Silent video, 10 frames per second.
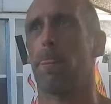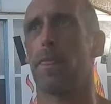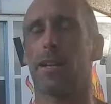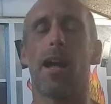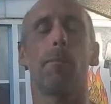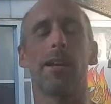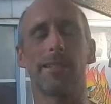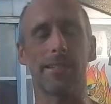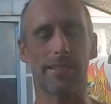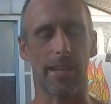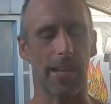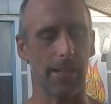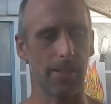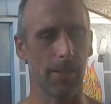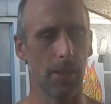the comment he
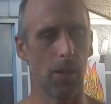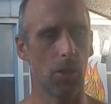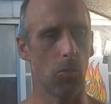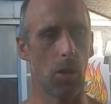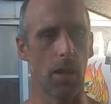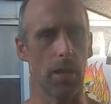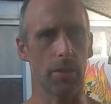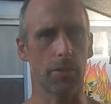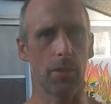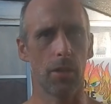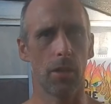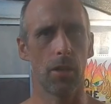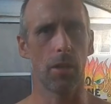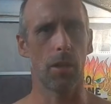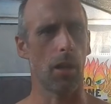said was
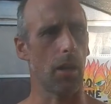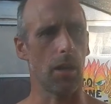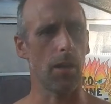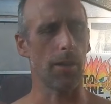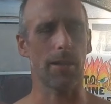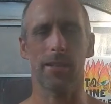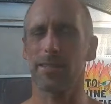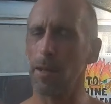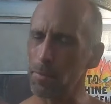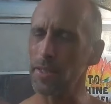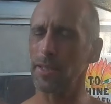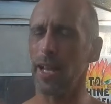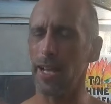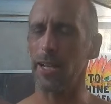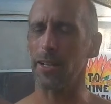uh, something
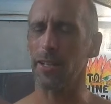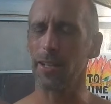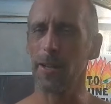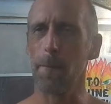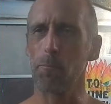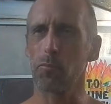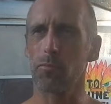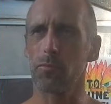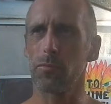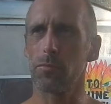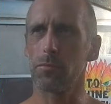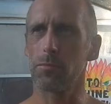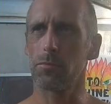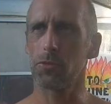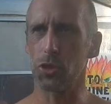like,
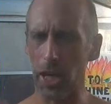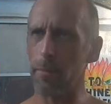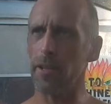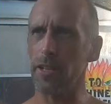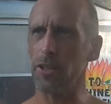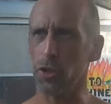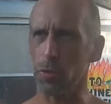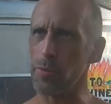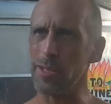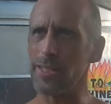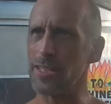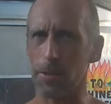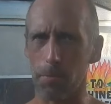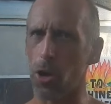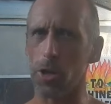Jaimie, you're really
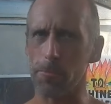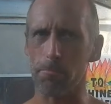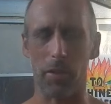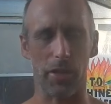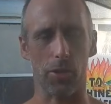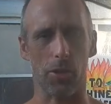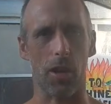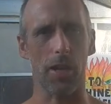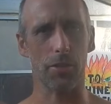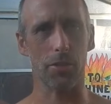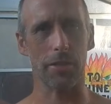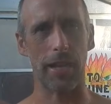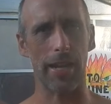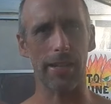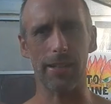smart, but your
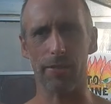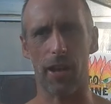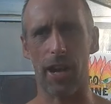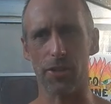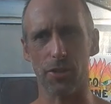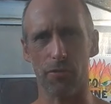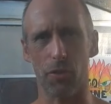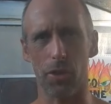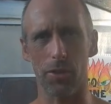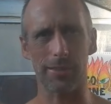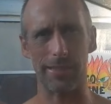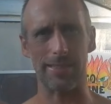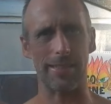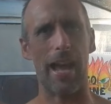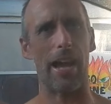understanding of hydrofoils
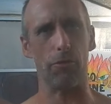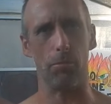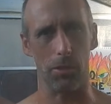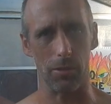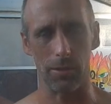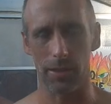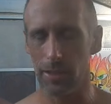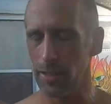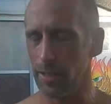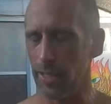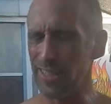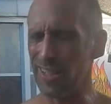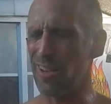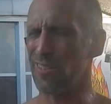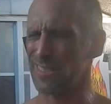is laughable. And you
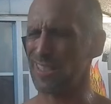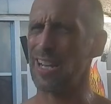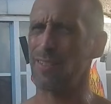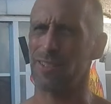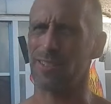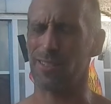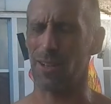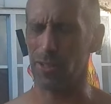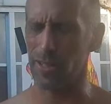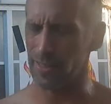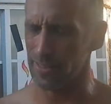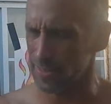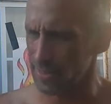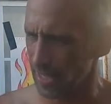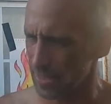know, it's kind of a snarky thing to
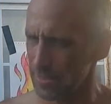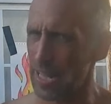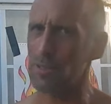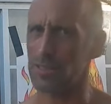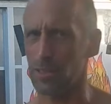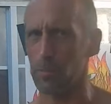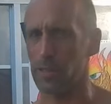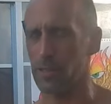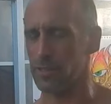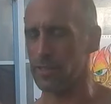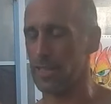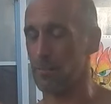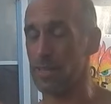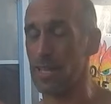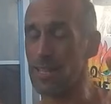say, so that was a little bit irritating,
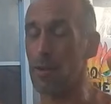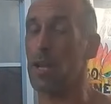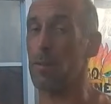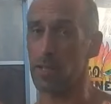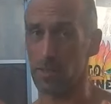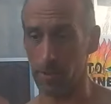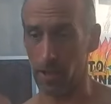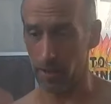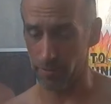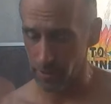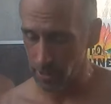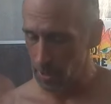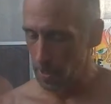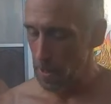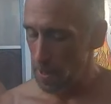but that's not why it pissed me off.
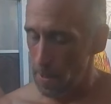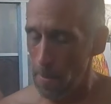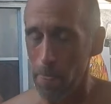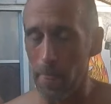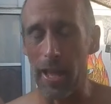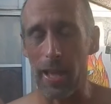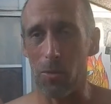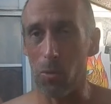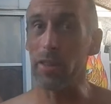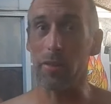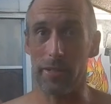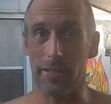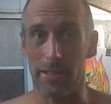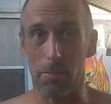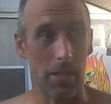And one of the
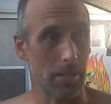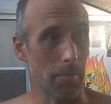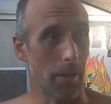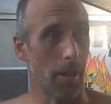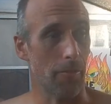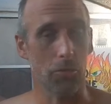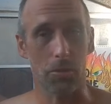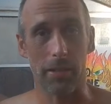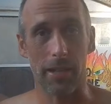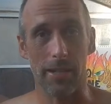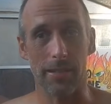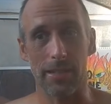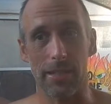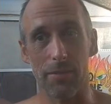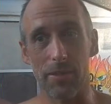reasons it pissed me off was
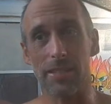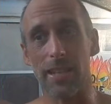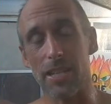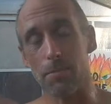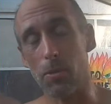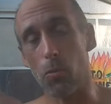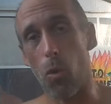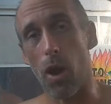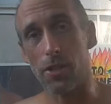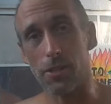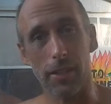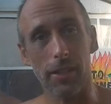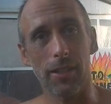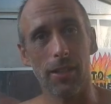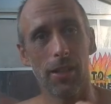because if this guy's been
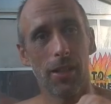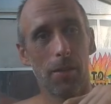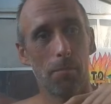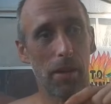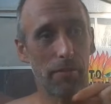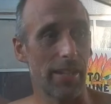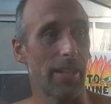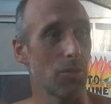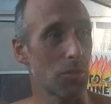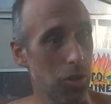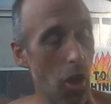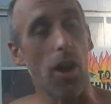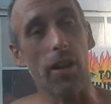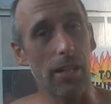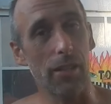watching my videos
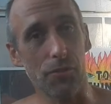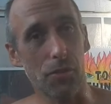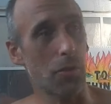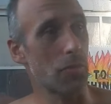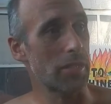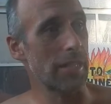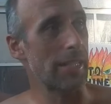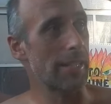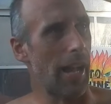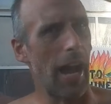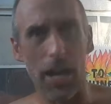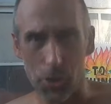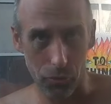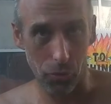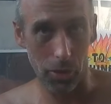long enough to have seen the
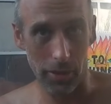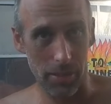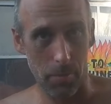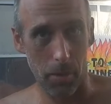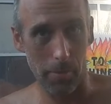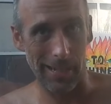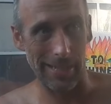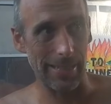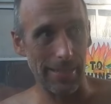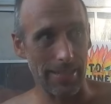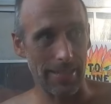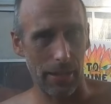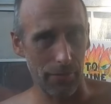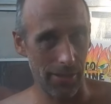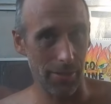hydrofoil experiment I did like
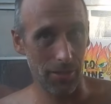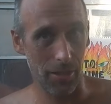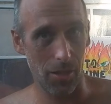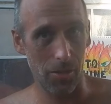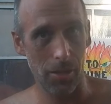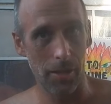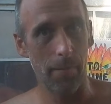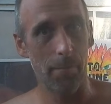seven years ago,